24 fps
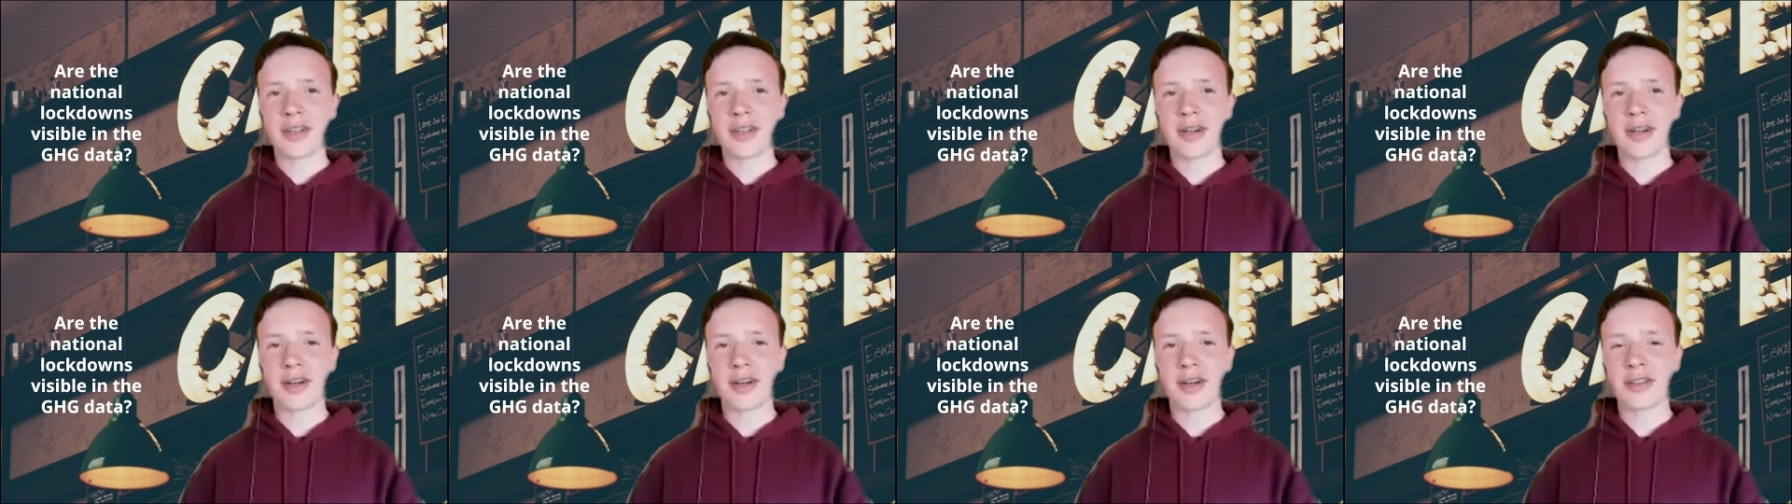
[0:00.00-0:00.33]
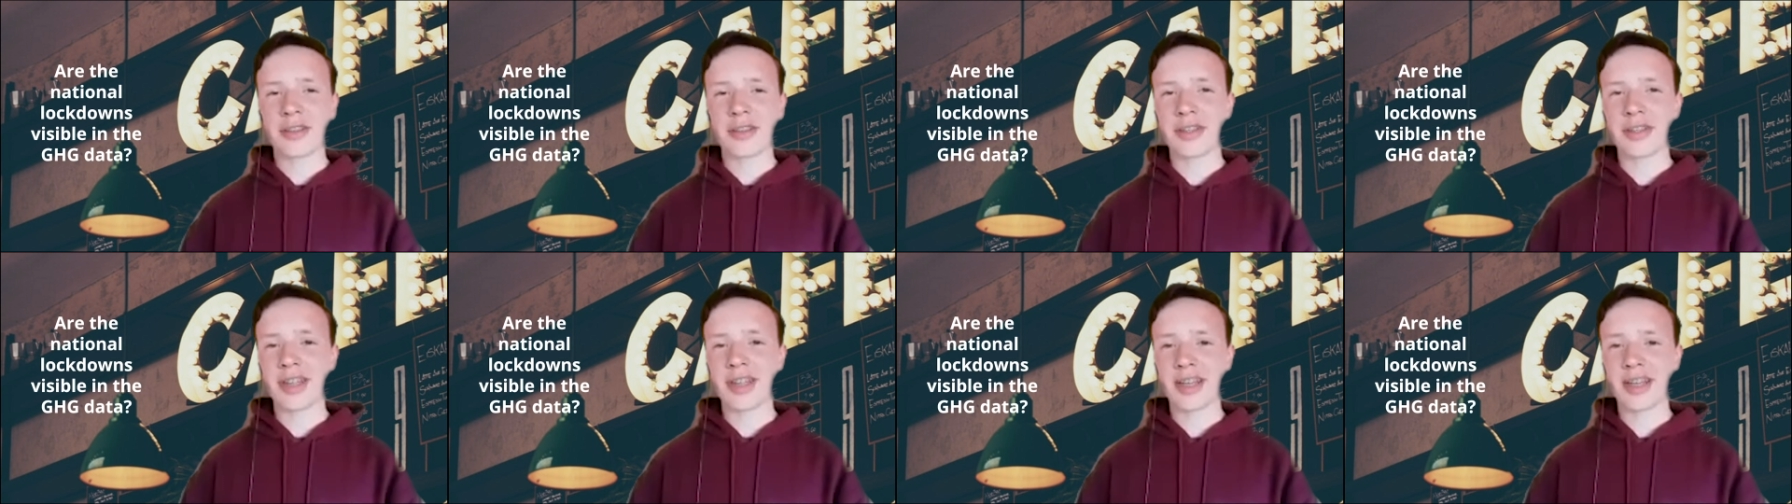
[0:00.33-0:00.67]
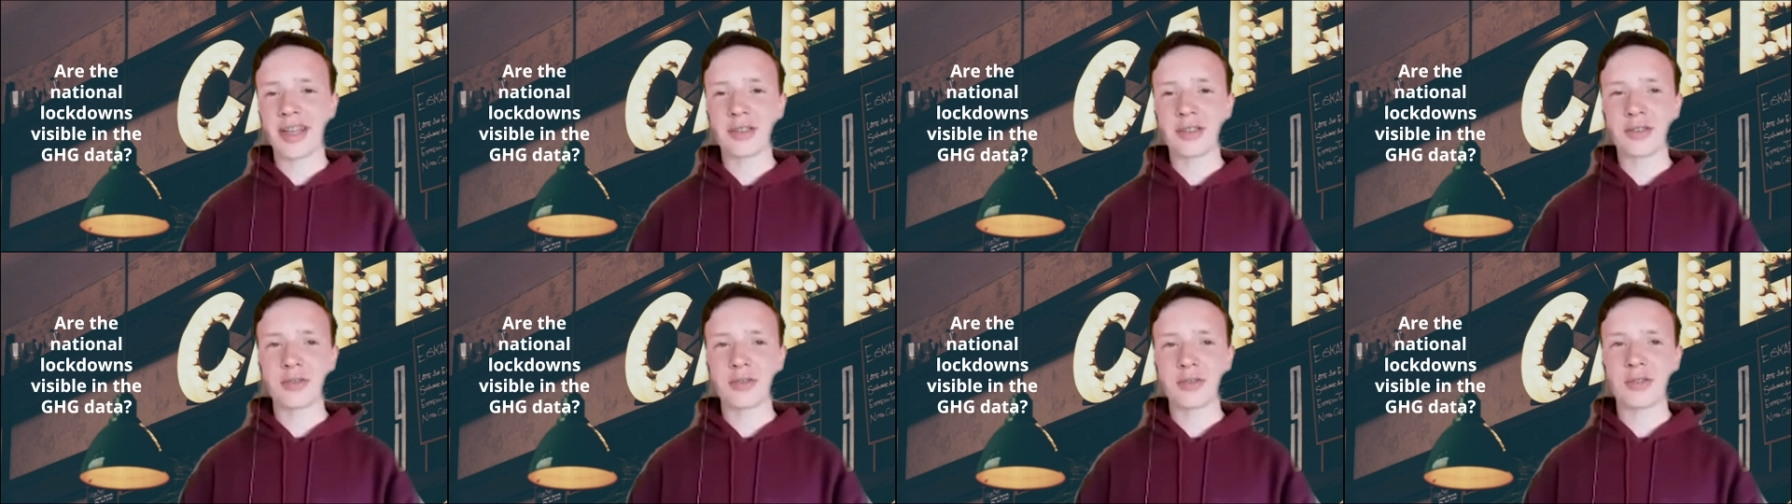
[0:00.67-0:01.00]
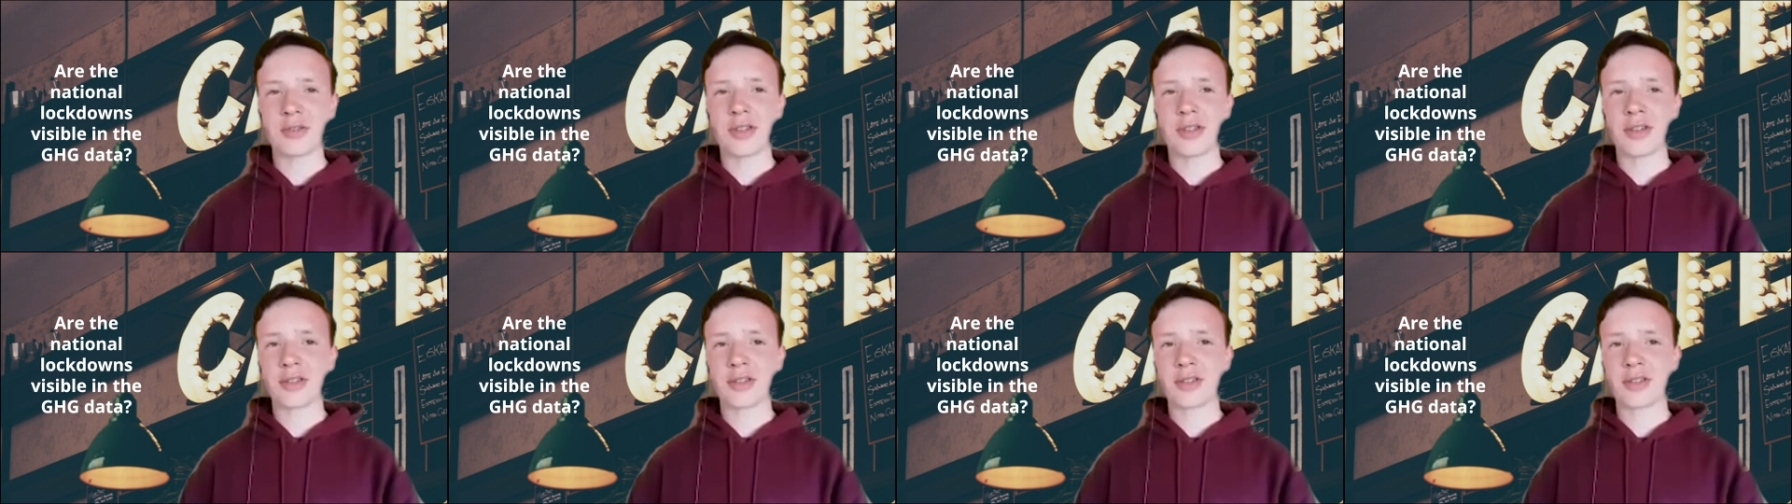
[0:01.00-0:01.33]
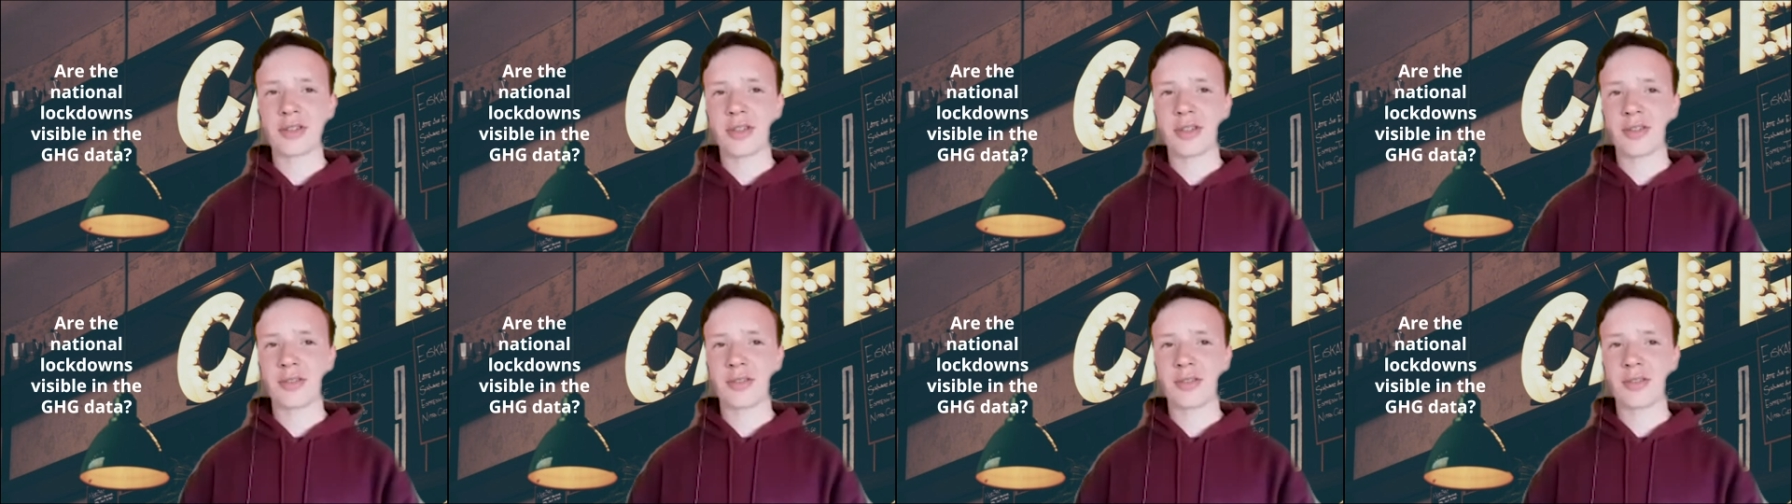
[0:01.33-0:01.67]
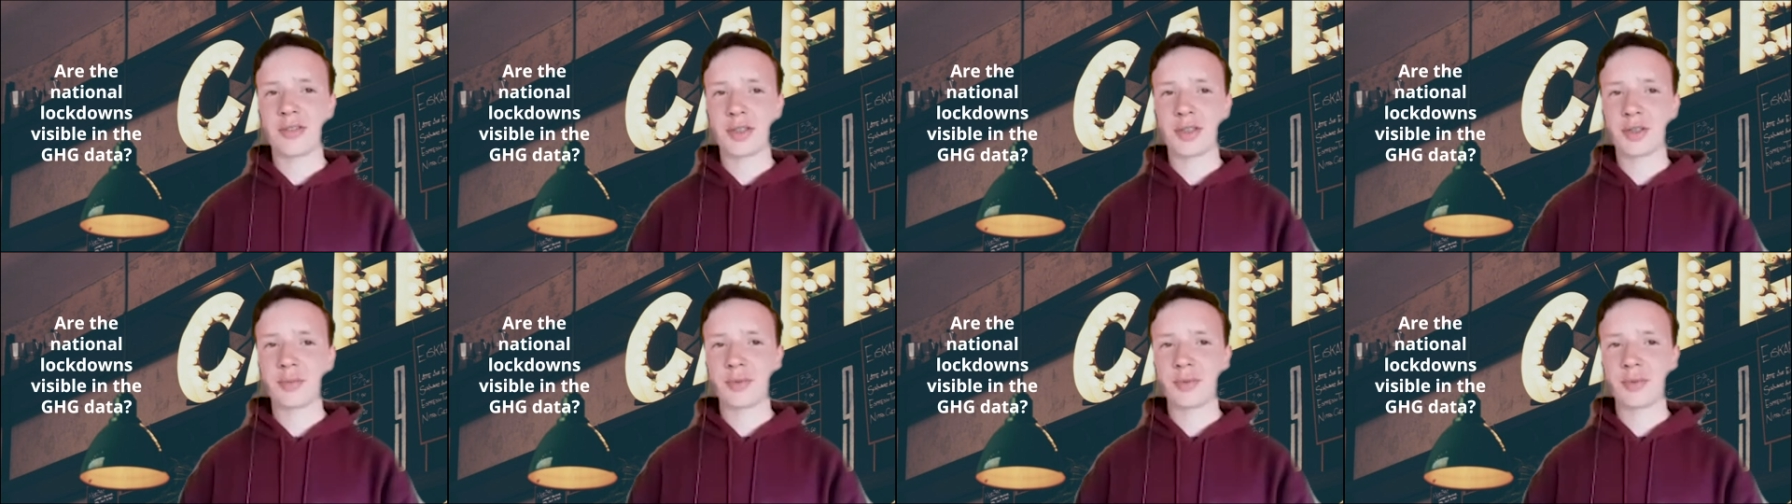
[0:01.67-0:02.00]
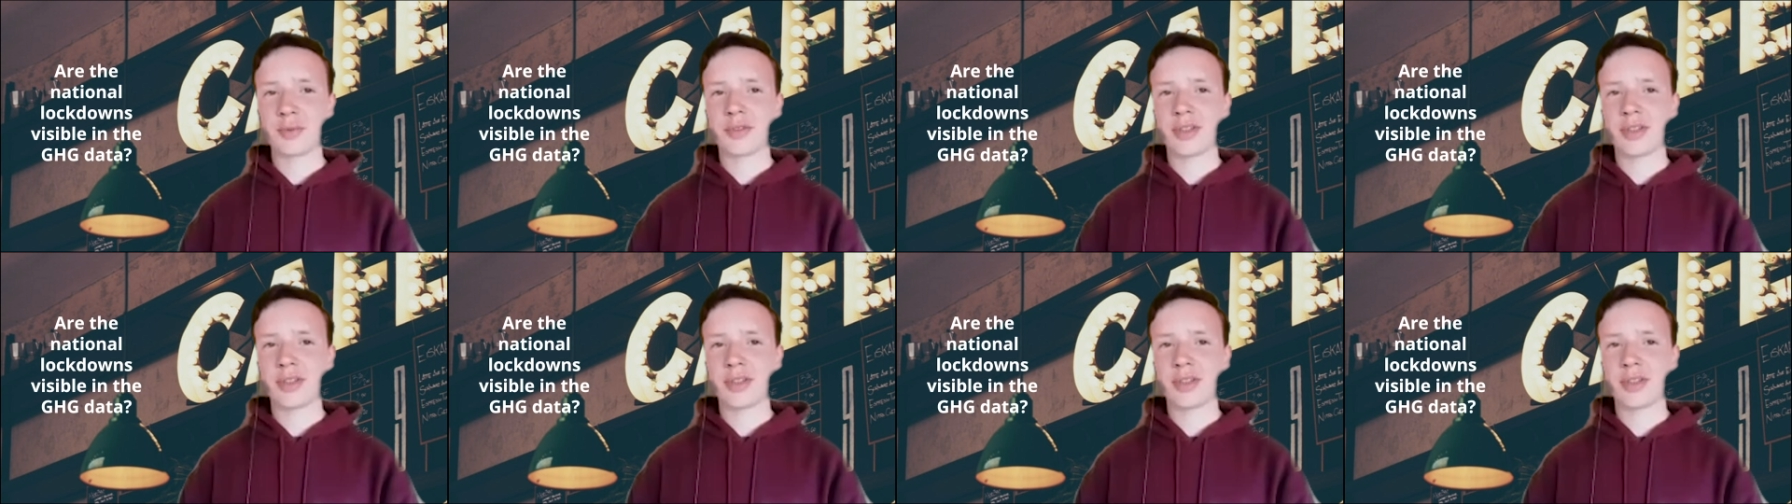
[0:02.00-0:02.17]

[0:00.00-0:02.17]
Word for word: are the national lockdowns visible